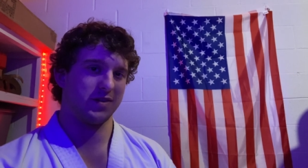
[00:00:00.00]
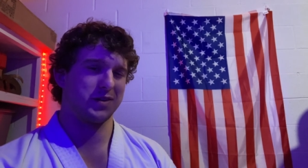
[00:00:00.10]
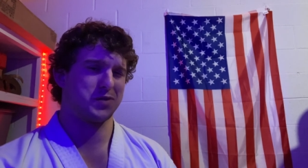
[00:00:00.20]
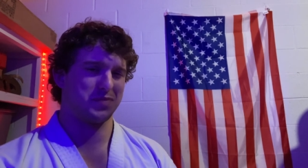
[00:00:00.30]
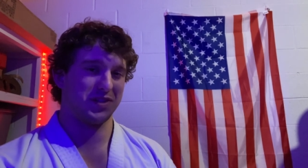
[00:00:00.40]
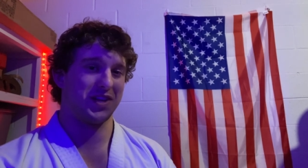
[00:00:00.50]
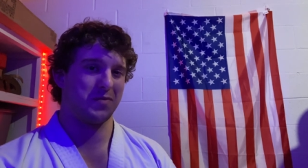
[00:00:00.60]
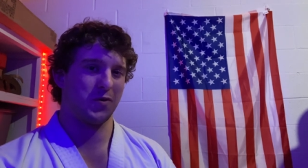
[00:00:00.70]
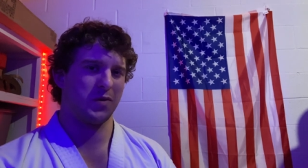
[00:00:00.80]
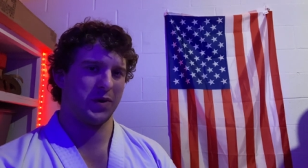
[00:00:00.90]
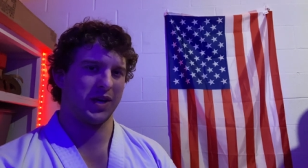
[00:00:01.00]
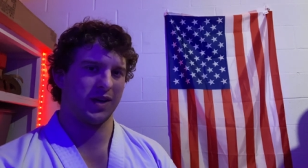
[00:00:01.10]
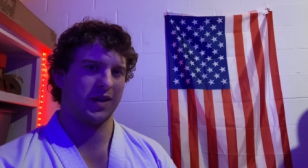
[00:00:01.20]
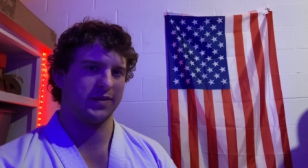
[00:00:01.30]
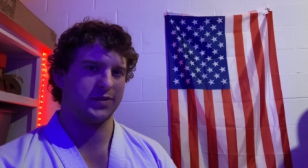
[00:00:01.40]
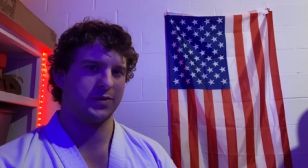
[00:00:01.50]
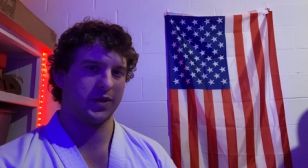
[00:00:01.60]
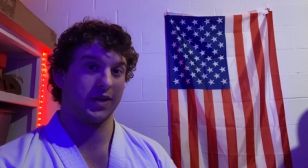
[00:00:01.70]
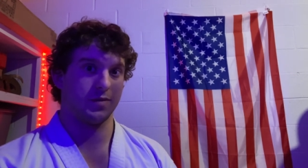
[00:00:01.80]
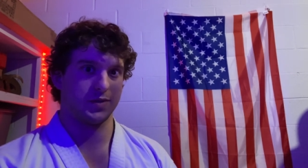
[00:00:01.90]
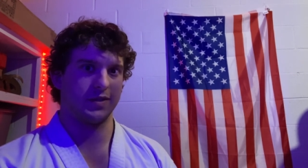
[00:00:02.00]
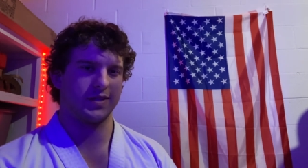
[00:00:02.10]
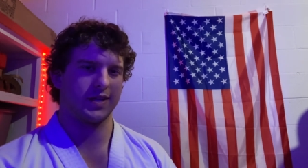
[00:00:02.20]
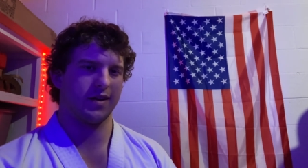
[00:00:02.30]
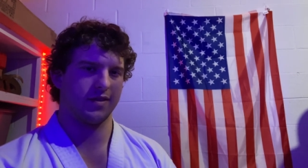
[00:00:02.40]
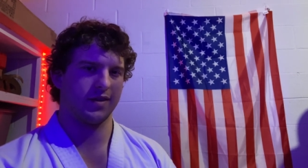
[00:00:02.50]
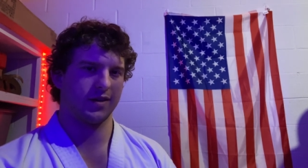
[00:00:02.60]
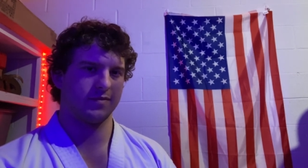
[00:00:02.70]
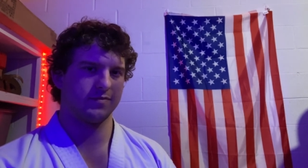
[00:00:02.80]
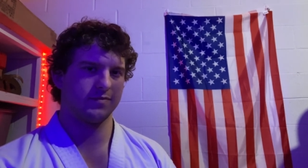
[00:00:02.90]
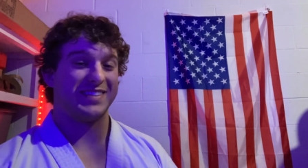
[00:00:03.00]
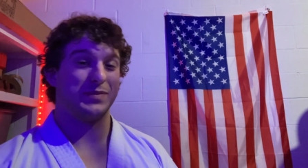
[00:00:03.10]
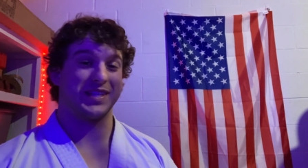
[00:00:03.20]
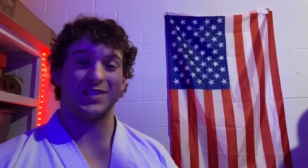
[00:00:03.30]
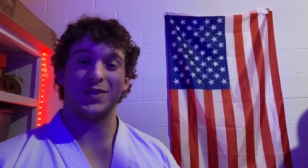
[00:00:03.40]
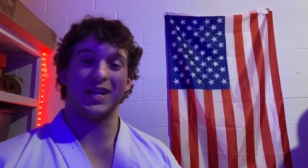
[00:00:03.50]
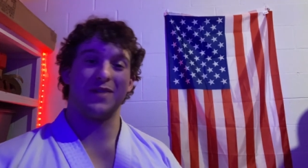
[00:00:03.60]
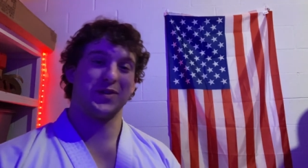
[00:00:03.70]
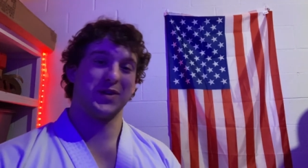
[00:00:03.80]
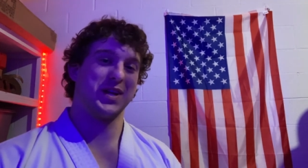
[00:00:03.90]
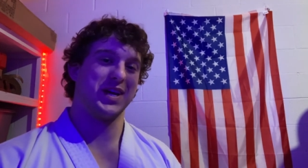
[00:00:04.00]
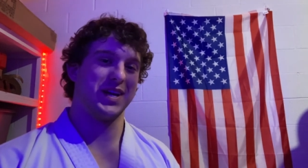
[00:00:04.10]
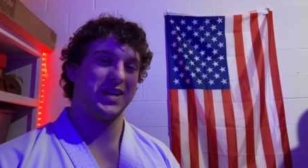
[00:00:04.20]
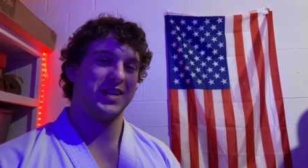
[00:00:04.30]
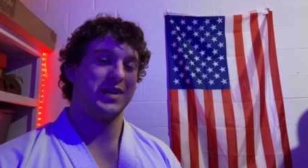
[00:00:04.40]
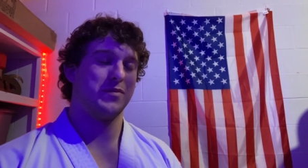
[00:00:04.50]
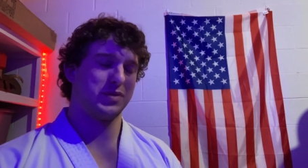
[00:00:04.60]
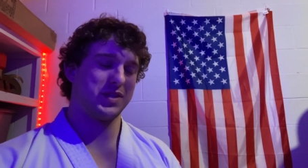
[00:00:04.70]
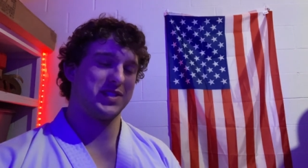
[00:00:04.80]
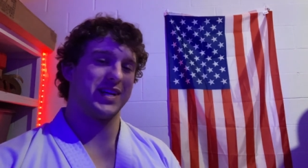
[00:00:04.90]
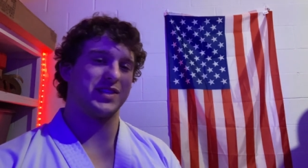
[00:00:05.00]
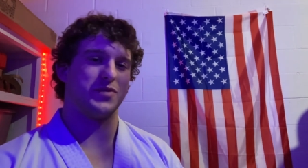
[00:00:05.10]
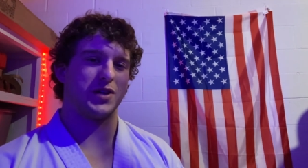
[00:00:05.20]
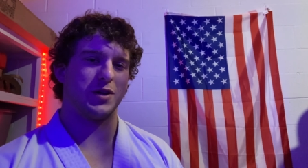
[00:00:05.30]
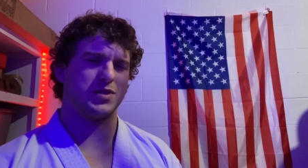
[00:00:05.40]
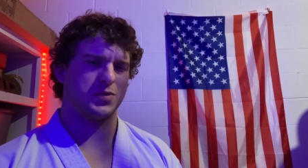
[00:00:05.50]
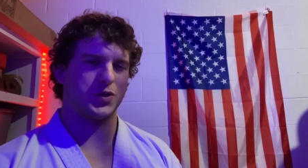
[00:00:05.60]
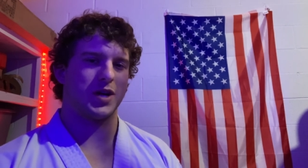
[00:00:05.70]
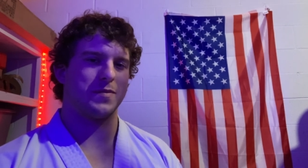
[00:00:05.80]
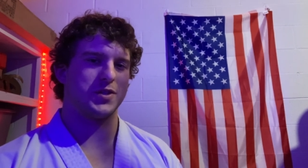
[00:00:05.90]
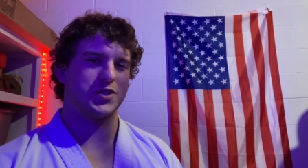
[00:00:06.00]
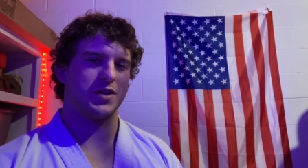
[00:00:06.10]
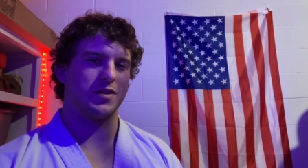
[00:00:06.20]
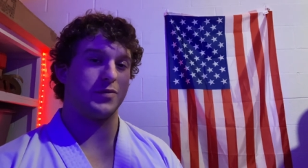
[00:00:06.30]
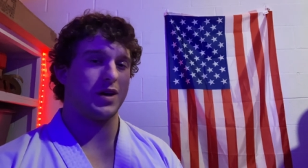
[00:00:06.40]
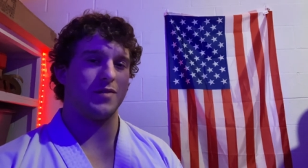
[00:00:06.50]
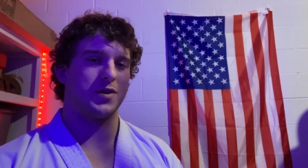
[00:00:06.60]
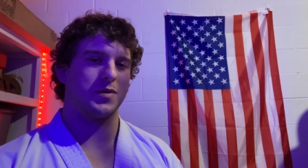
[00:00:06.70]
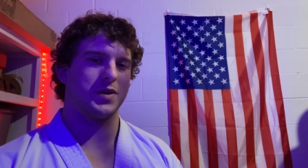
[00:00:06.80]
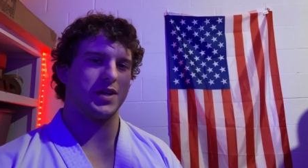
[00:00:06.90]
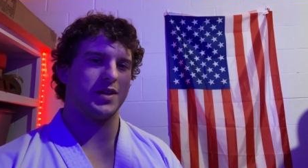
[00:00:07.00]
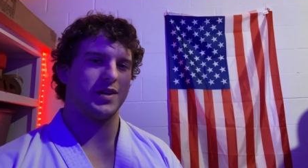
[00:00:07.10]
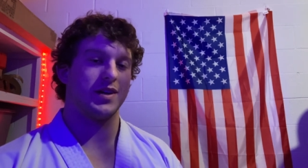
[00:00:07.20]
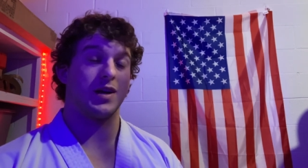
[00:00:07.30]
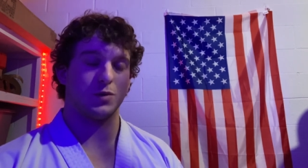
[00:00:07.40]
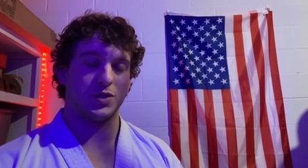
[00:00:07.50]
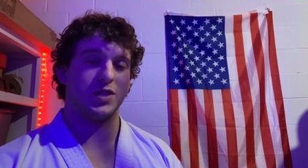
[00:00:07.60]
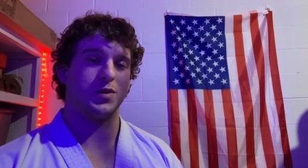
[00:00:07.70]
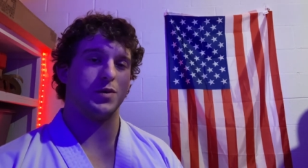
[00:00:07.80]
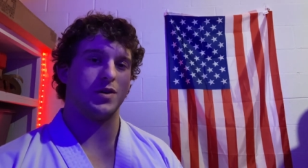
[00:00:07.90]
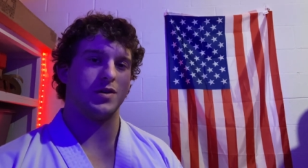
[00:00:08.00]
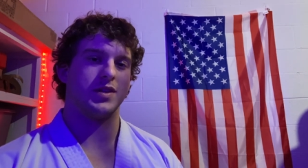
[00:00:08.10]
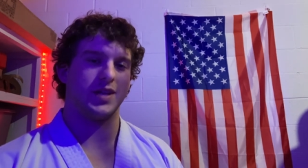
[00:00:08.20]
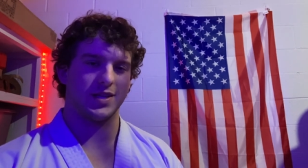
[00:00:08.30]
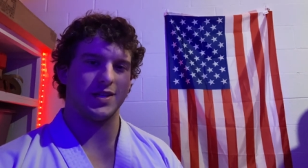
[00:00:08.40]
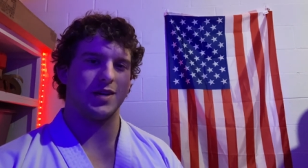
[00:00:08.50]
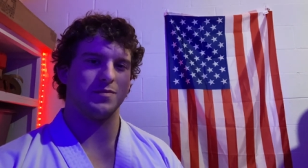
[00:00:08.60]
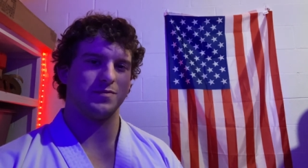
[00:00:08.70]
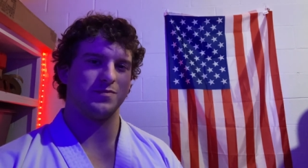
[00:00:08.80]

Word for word: There's plenty more that we can get into when it comes to this kind of thing. But that's all I have for you today. Please like the video and subscribe to the channel if you haven't already, and I will see you all next time.